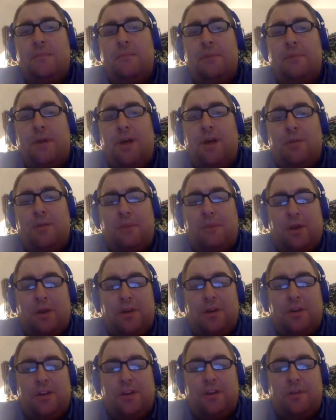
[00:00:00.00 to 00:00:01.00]
Paul
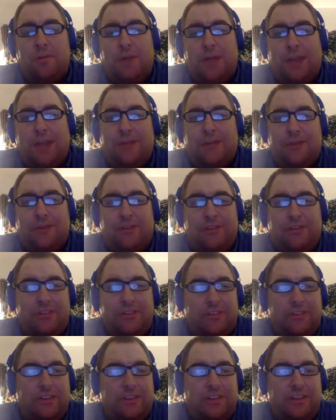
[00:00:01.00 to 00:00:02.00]
Martin on
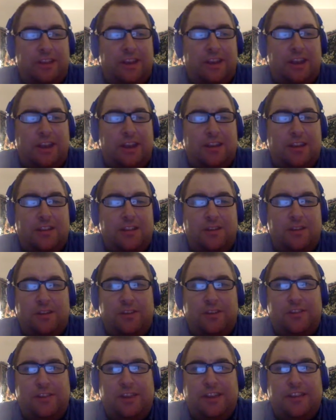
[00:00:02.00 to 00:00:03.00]
waivers, and it
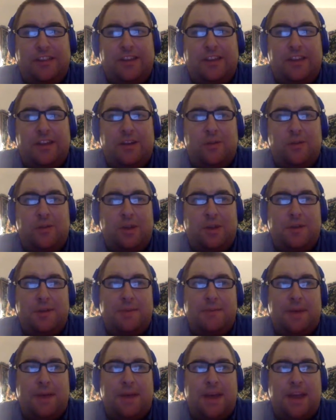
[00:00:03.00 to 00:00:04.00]
looks like they are going to be
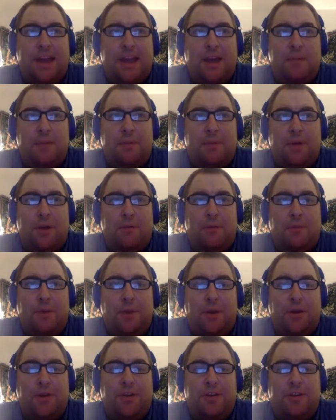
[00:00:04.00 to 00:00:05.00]
buying out Paul
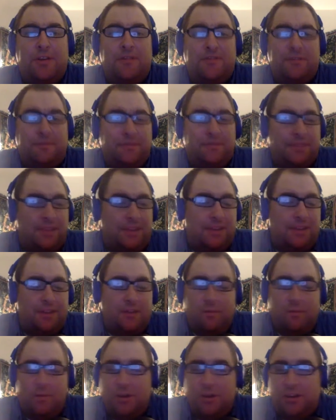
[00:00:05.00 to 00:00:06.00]
Martin,
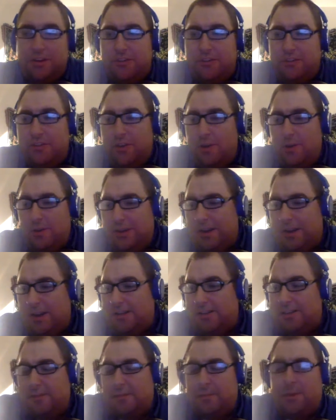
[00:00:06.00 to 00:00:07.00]
which is totally
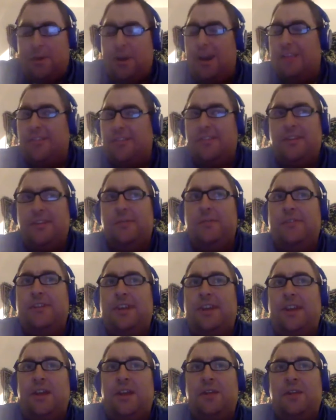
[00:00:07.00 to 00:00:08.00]
not a surprise as he was
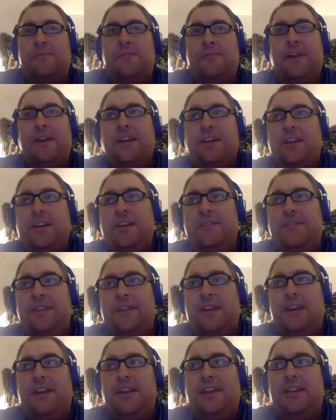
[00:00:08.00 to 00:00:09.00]
ineffective
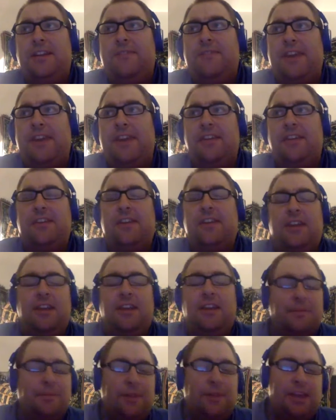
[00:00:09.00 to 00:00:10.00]
in
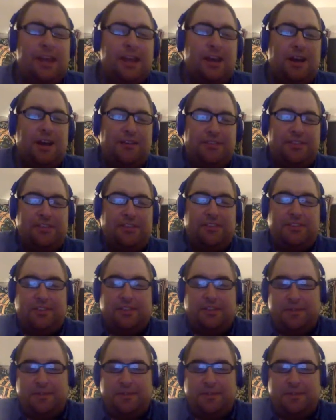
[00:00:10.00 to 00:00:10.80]
the playoffs.